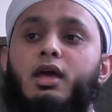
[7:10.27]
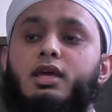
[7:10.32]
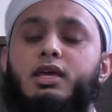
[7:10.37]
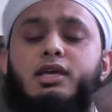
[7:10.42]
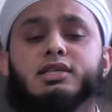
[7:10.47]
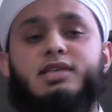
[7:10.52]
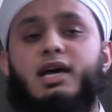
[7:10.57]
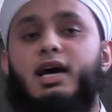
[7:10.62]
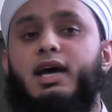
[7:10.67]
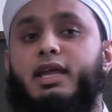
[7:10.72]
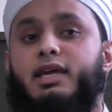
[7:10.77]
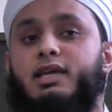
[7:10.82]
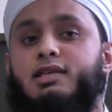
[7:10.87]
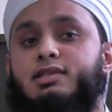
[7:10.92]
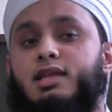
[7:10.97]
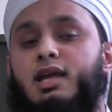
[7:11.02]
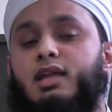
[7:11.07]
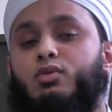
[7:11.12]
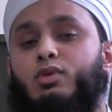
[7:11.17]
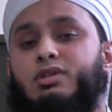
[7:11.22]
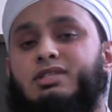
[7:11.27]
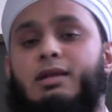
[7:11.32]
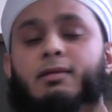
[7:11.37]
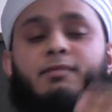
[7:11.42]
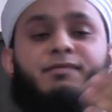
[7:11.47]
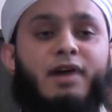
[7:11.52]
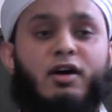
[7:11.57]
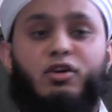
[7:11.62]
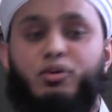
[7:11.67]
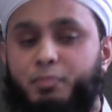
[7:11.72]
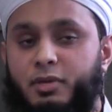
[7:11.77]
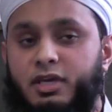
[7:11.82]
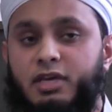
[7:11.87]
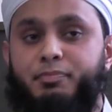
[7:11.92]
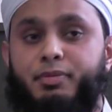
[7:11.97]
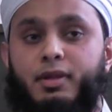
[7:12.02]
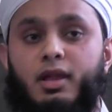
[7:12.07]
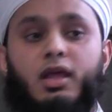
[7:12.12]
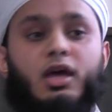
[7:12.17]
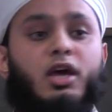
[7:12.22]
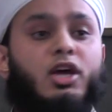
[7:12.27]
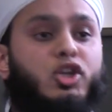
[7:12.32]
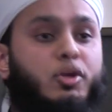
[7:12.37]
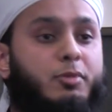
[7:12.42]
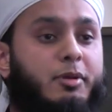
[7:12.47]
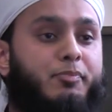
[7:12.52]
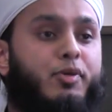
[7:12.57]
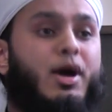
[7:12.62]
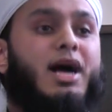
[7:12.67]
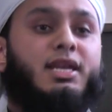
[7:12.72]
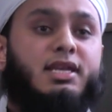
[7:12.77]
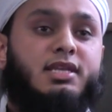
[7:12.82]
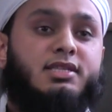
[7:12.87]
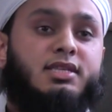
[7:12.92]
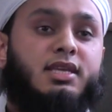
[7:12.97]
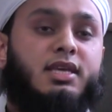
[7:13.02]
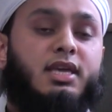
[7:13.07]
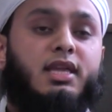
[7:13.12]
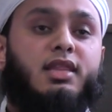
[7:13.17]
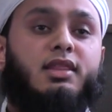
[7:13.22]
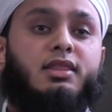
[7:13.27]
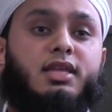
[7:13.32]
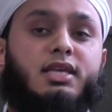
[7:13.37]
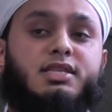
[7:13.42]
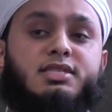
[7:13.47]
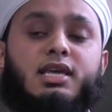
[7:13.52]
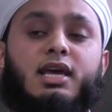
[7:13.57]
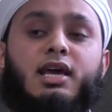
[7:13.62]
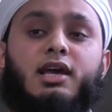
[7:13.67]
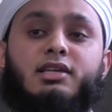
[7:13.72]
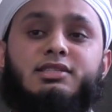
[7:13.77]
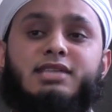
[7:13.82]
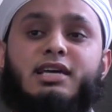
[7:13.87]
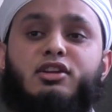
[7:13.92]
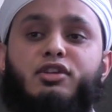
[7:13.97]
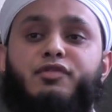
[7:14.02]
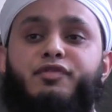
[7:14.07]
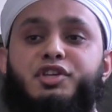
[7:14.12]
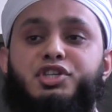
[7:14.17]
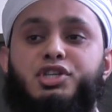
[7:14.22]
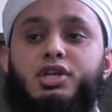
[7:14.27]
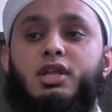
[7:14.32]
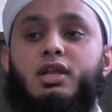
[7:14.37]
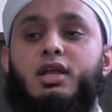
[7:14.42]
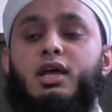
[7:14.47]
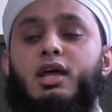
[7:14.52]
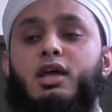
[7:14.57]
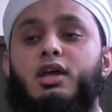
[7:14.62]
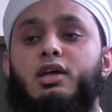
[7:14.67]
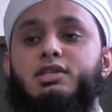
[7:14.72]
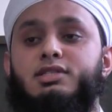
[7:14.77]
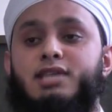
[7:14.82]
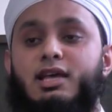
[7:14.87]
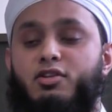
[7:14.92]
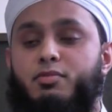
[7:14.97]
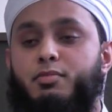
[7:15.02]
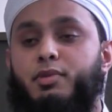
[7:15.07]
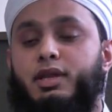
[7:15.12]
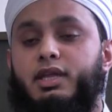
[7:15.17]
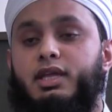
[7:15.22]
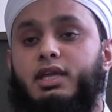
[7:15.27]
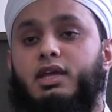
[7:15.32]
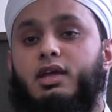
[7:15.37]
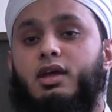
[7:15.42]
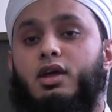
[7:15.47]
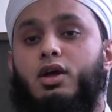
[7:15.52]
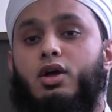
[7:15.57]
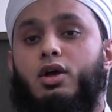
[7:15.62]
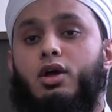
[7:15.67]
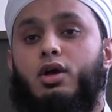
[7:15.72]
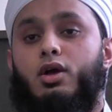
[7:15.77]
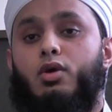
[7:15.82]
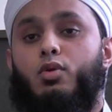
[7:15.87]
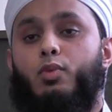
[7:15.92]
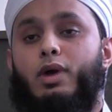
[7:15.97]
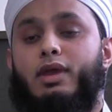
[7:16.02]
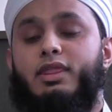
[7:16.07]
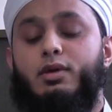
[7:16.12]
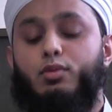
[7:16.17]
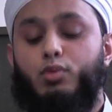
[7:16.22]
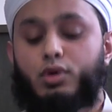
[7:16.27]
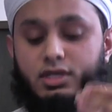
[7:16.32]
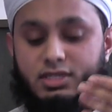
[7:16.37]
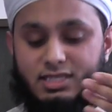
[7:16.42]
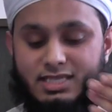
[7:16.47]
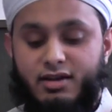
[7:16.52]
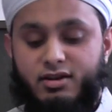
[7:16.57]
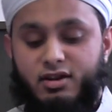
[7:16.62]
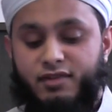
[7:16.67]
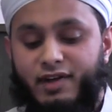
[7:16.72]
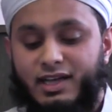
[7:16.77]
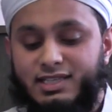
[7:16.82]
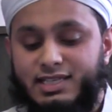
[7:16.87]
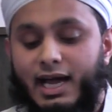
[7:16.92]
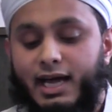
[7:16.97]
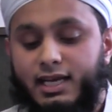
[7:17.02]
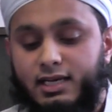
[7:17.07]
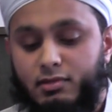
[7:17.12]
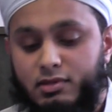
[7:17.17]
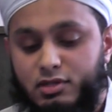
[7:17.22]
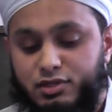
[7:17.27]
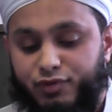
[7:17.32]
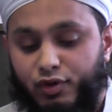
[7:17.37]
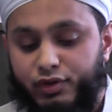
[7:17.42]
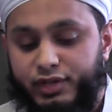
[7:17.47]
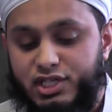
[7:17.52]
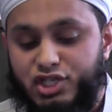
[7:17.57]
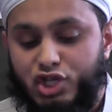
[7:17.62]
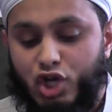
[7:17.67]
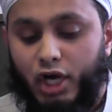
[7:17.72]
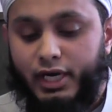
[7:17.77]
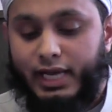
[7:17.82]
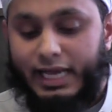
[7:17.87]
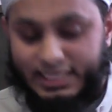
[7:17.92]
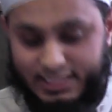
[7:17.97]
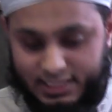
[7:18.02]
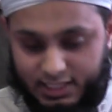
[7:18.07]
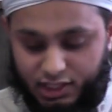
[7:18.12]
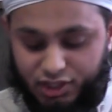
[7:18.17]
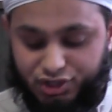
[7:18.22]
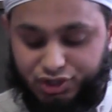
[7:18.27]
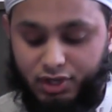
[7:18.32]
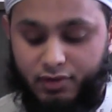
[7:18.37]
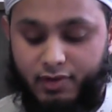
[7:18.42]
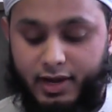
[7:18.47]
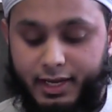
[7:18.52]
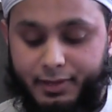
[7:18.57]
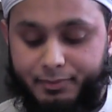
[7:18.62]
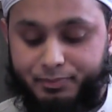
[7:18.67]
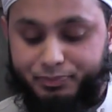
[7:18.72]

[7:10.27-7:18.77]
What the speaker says: Isa alayhi salatu wassalam found people to be practicing in this sacrificial ceremony where they would sacrifice animals for this goddess Easter.